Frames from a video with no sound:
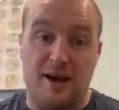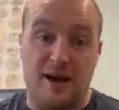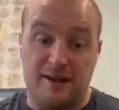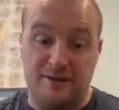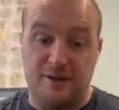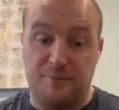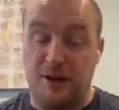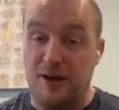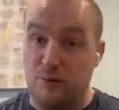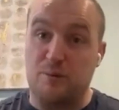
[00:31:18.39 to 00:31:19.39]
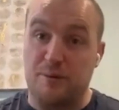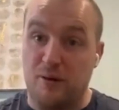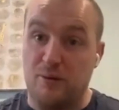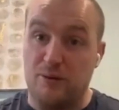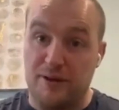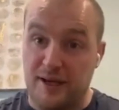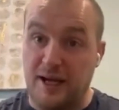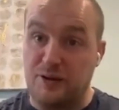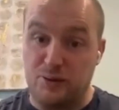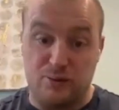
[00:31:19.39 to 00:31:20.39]
and you play rugby on
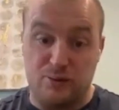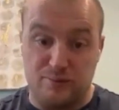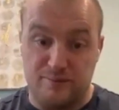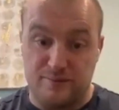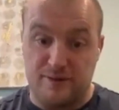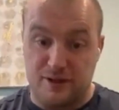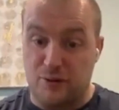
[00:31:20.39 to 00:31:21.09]
the